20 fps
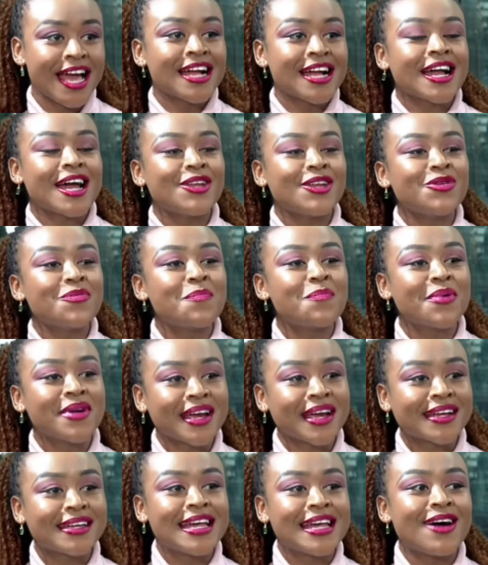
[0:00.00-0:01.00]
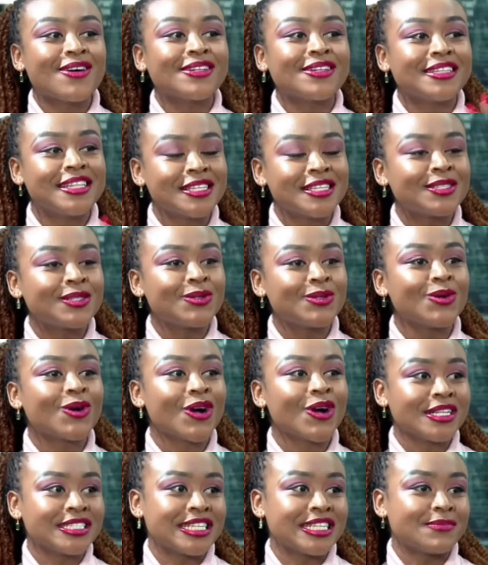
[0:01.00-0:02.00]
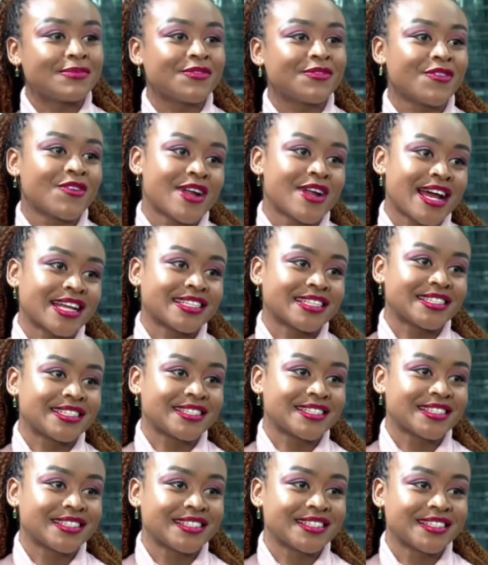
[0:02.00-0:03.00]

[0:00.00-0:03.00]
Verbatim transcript: Can you break down these two concepts for us?